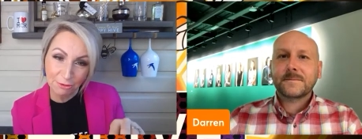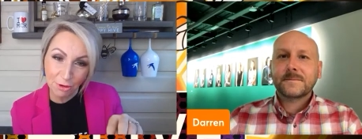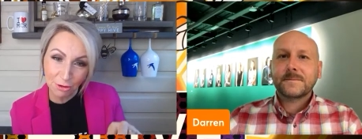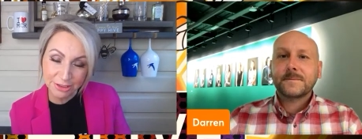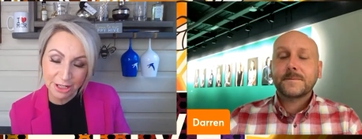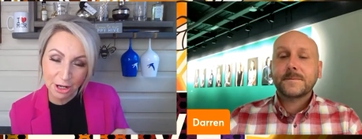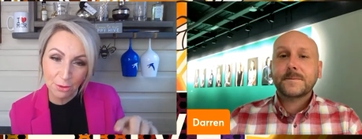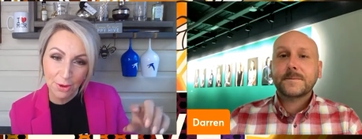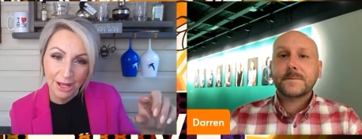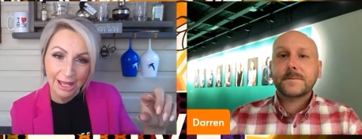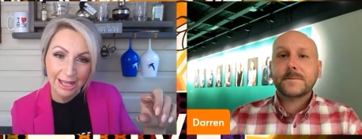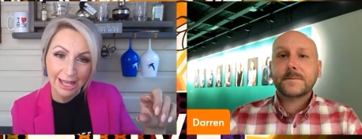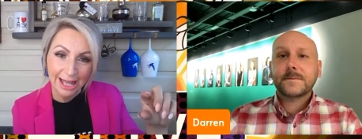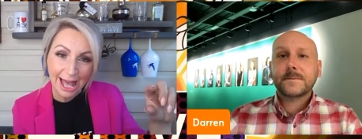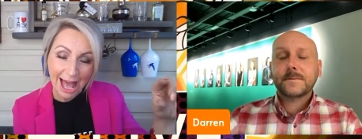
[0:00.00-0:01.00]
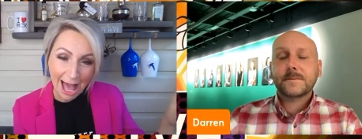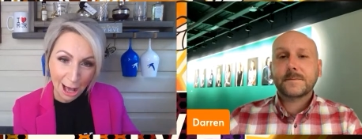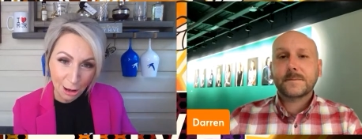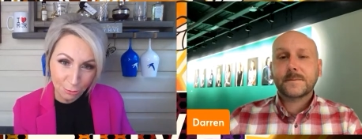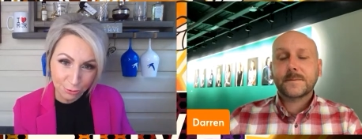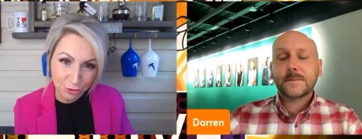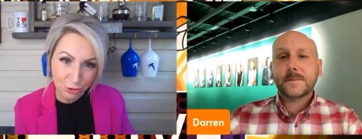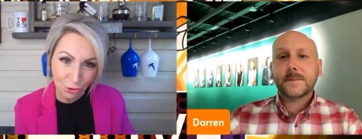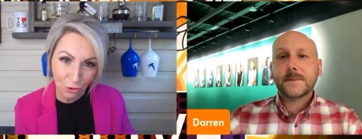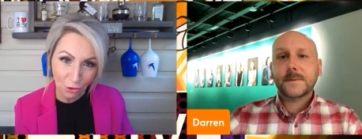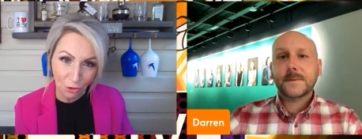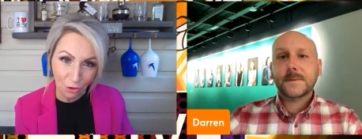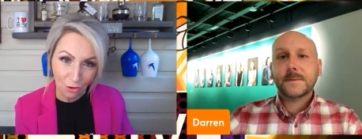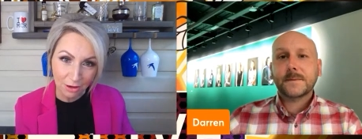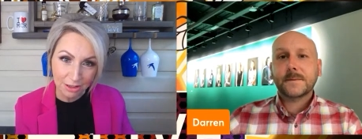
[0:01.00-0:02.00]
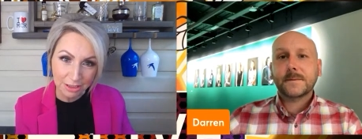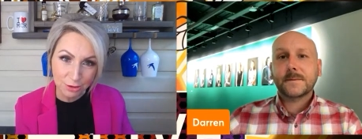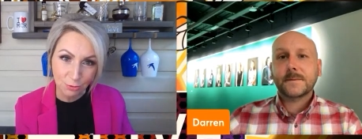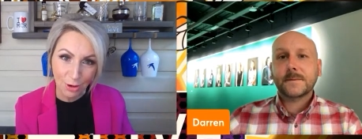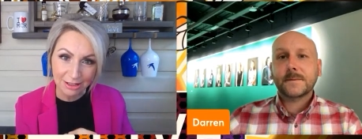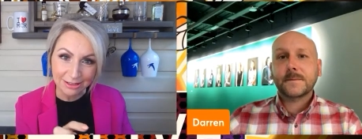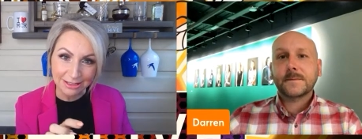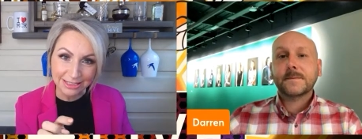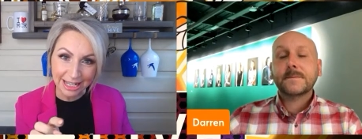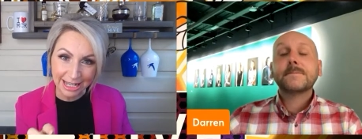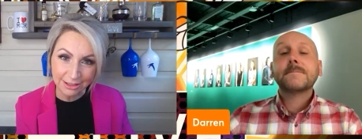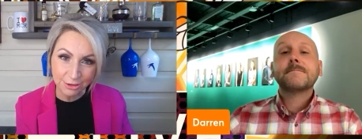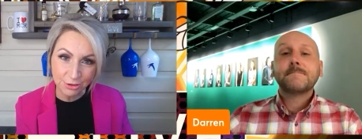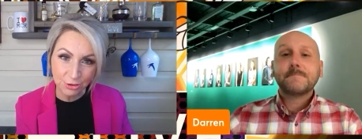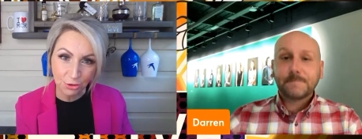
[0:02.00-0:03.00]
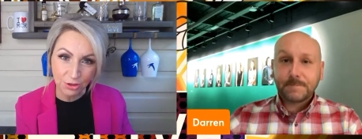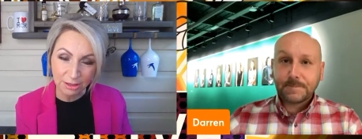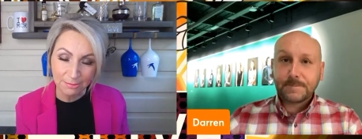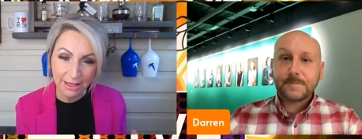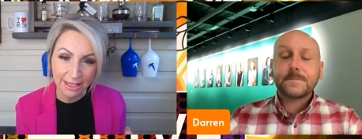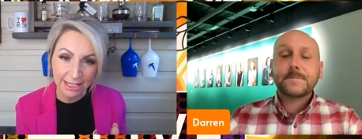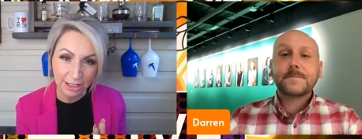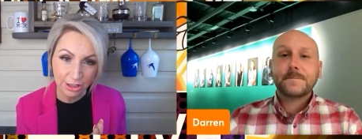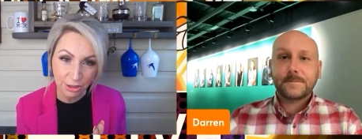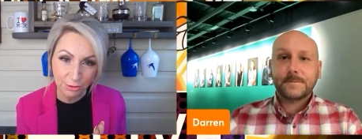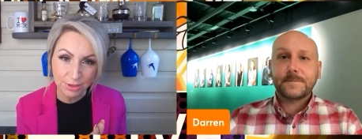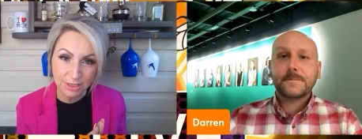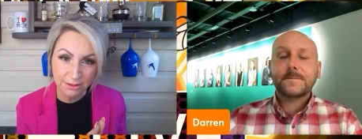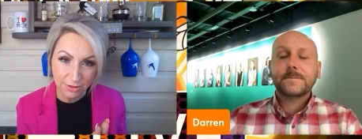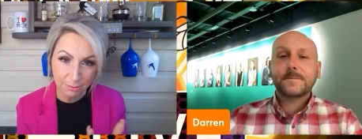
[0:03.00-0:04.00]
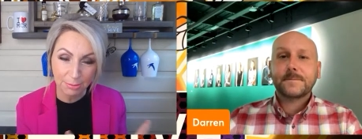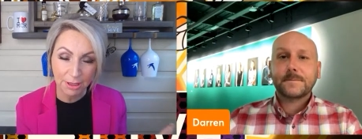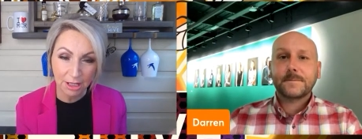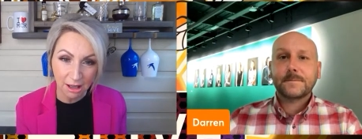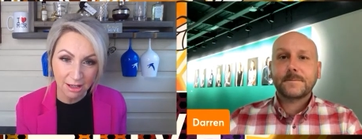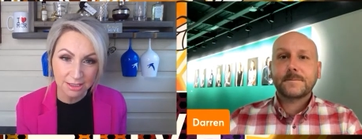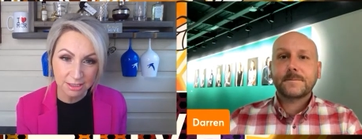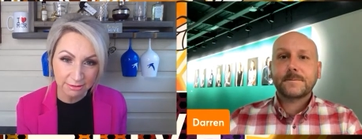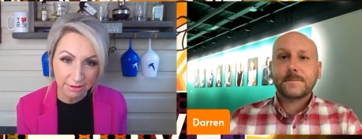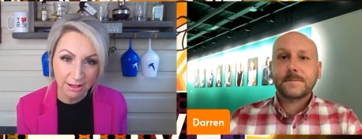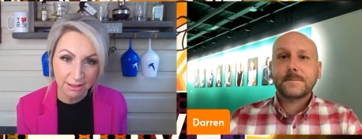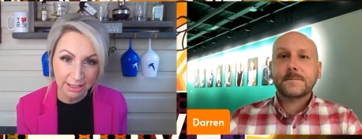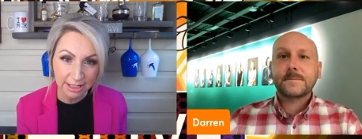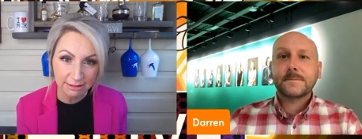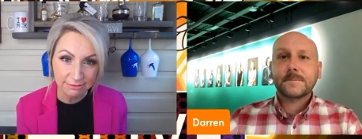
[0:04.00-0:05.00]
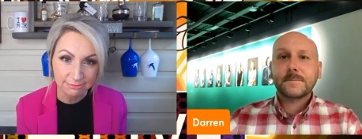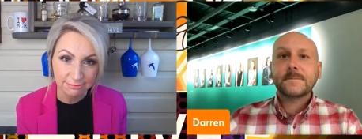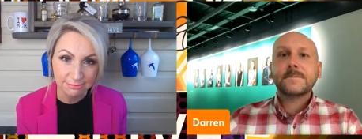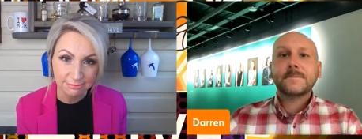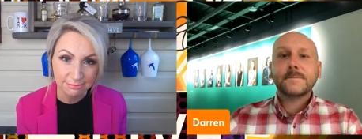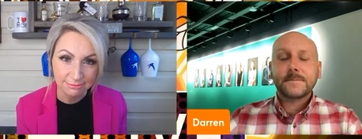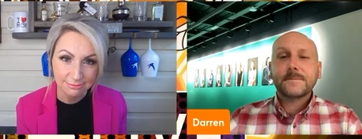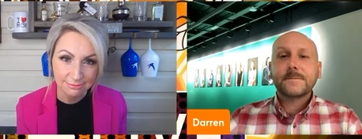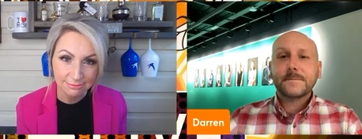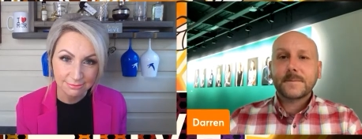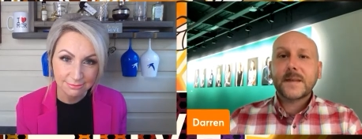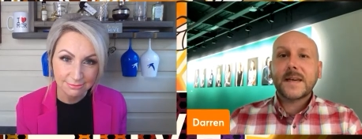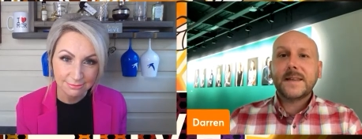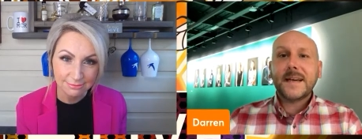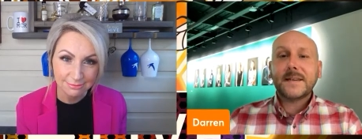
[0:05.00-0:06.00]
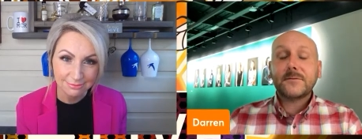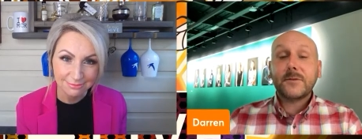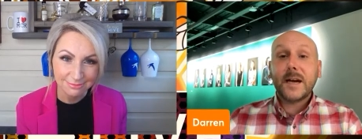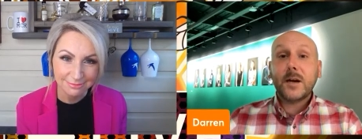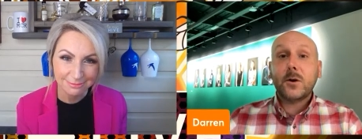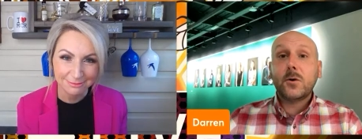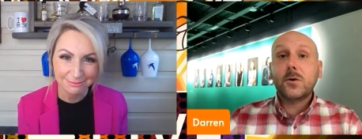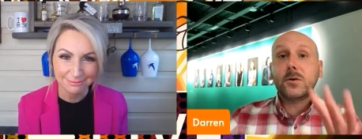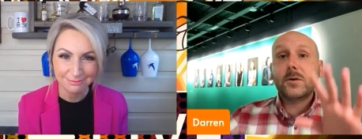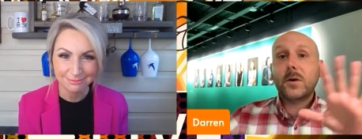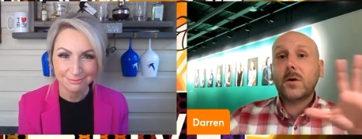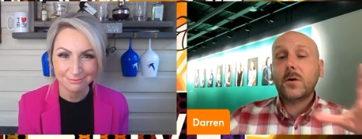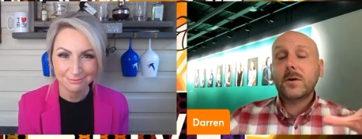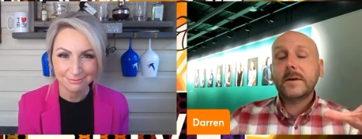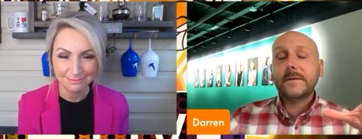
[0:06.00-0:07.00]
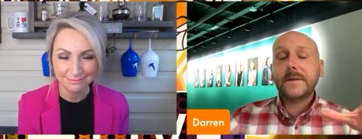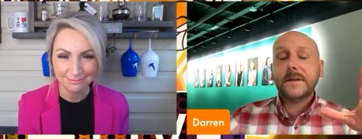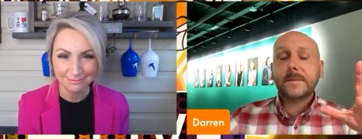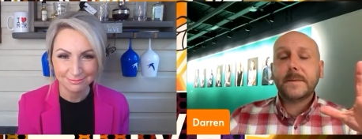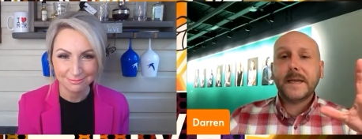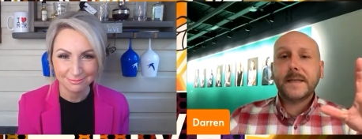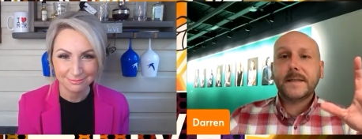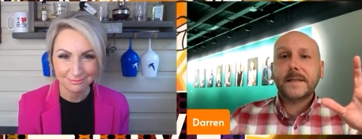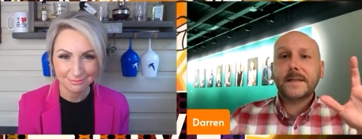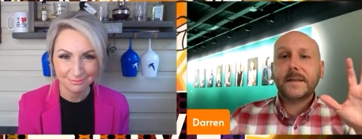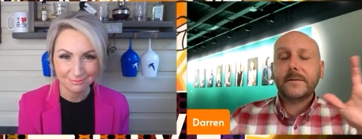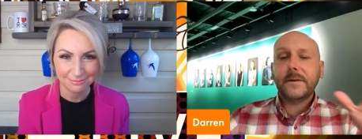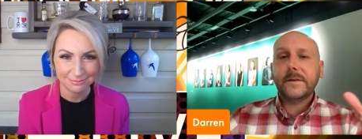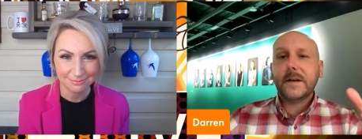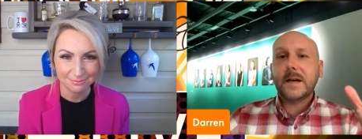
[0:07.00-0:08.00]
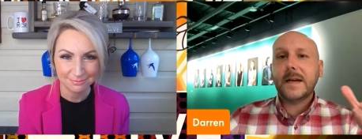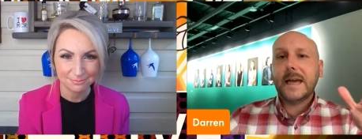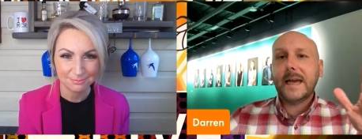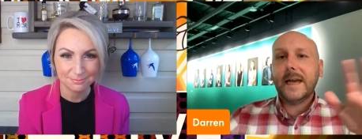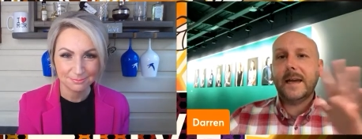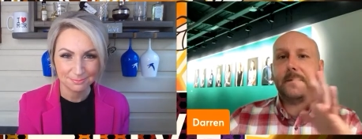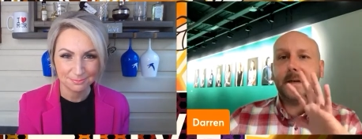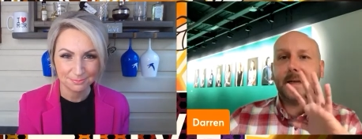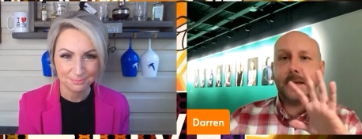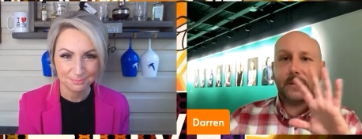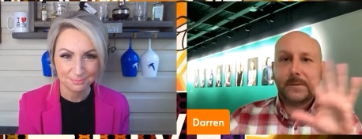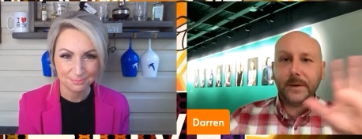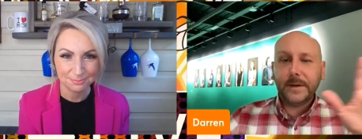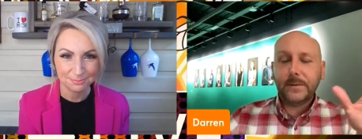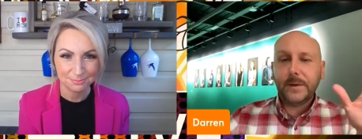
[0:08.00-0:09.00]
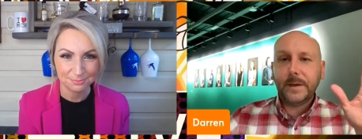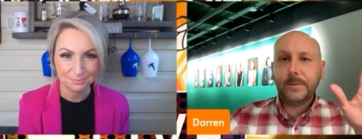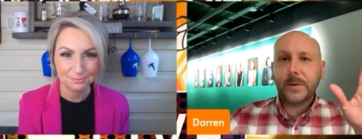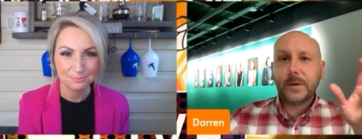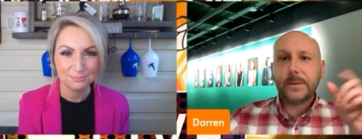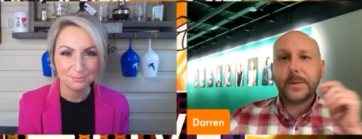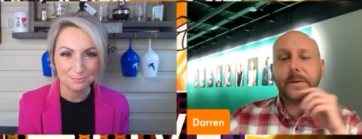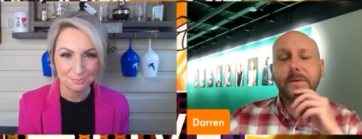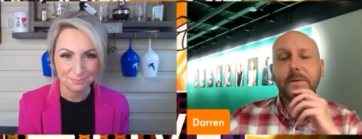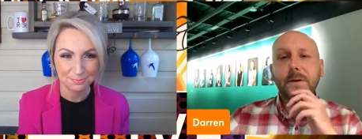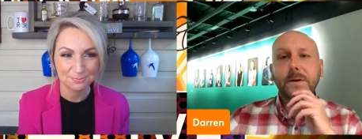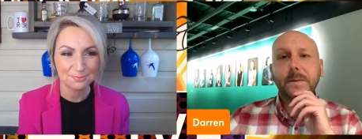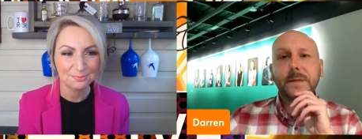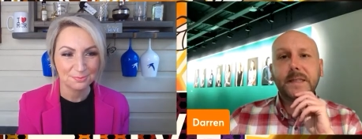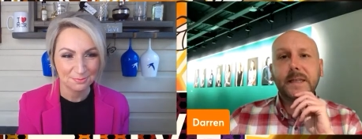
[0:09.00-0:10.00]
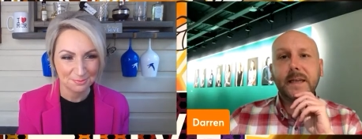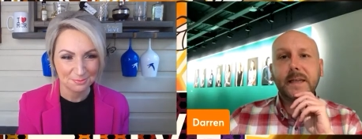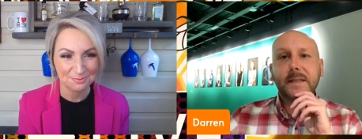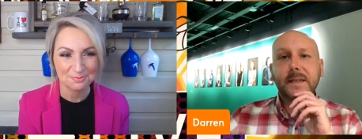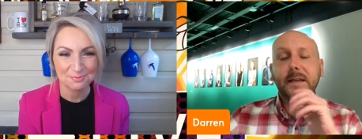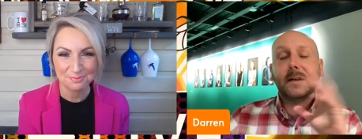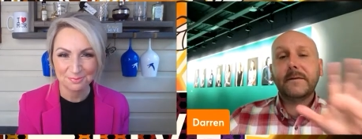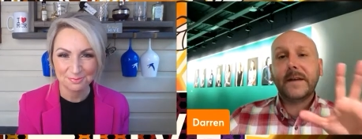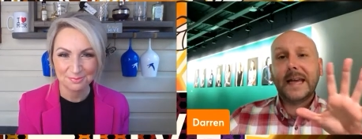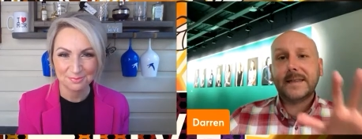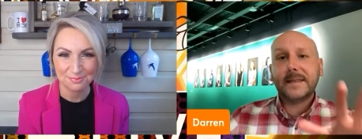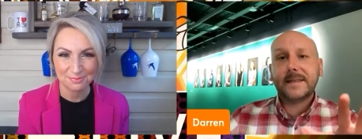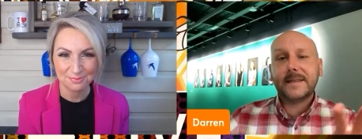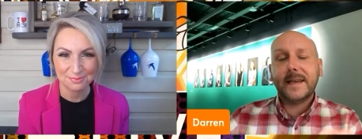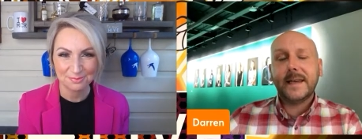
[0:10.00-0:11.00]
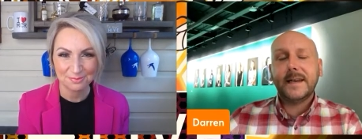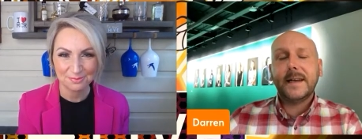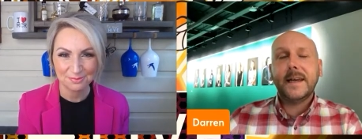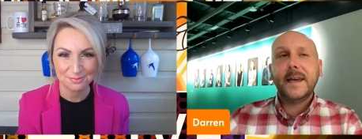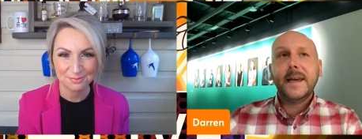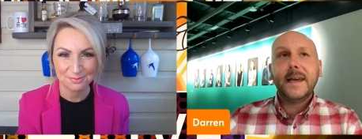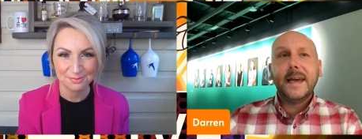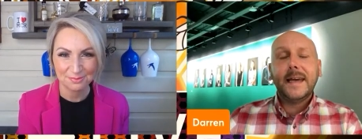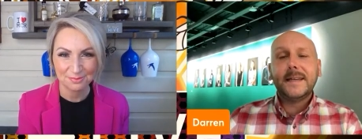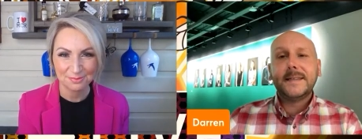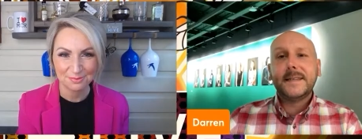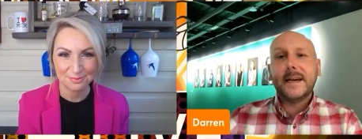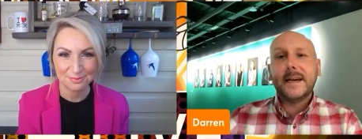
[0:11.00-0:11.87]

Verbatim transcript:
Speaker 1: also outdoor as well as indoor. You're making use of the plaza, aren't you?
Speaker 2: That's right. All all of the spaces that we've got here, we, we we put performances and events in into